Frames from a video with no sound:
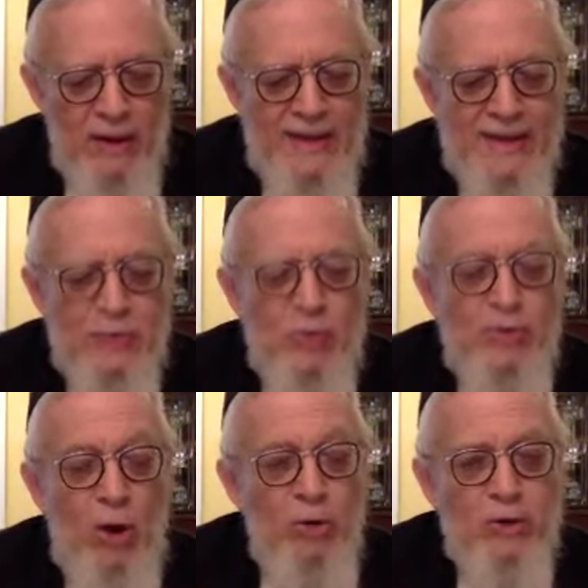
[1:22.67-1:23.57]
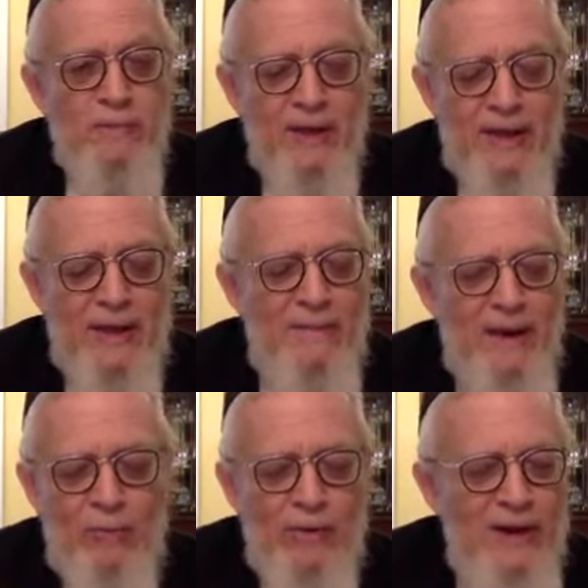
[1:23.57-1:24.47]
he says, because ultimately it
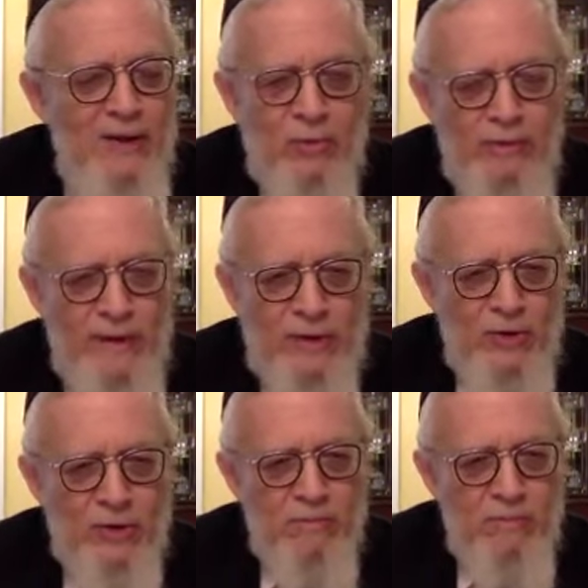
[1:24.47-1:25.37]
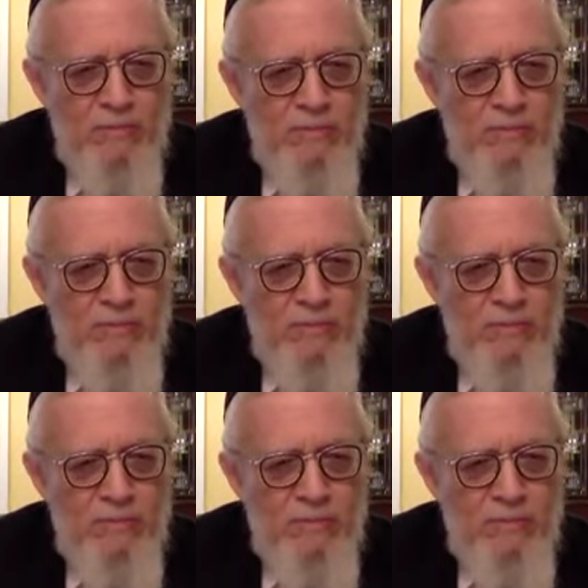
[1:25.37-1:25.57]
may lead to revenge.